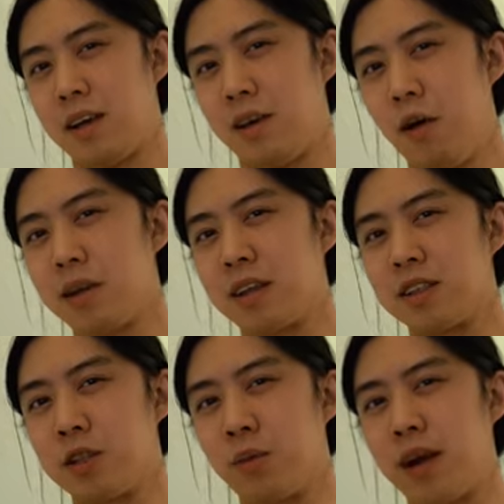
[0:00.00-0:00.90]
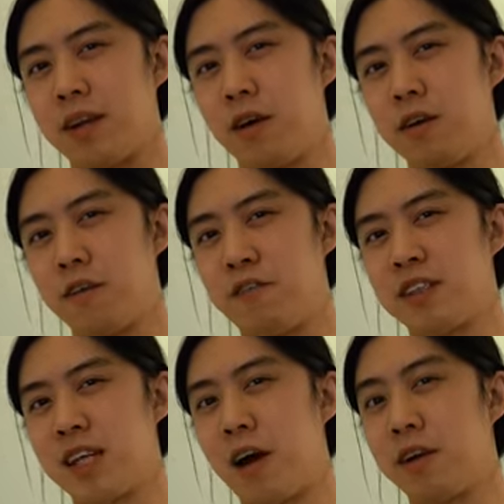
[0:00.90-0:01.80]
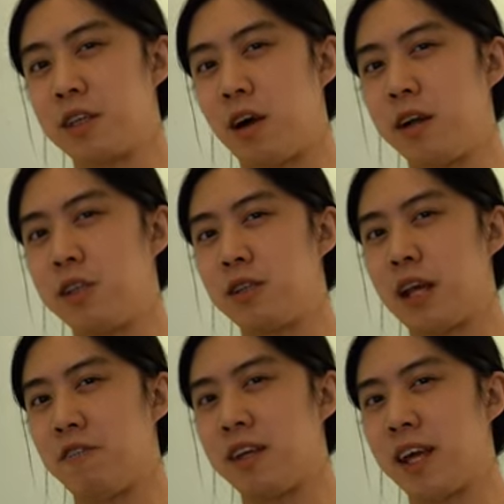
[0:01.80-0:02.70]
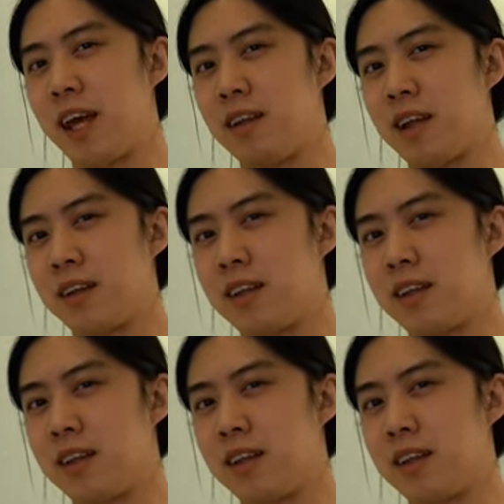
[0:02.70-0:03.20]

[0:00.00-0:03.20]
And holding this, you want to turn your fist out as hard as you safely can like